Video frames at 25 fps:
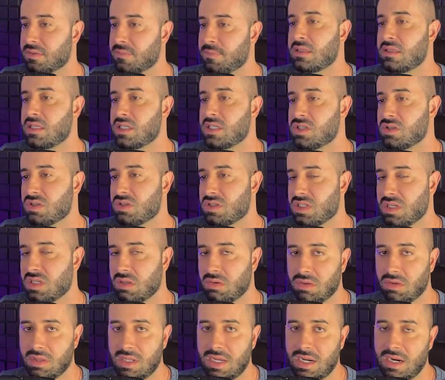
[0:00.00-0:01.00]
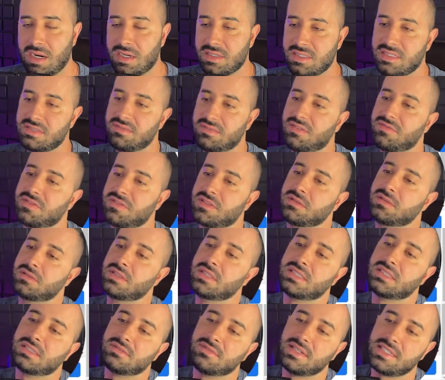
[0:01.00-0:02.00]
You leave mobile, what are you
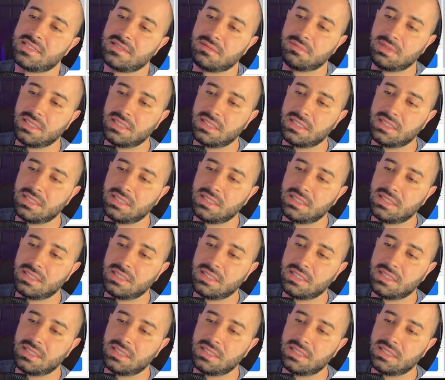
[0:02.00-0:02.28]
going to do?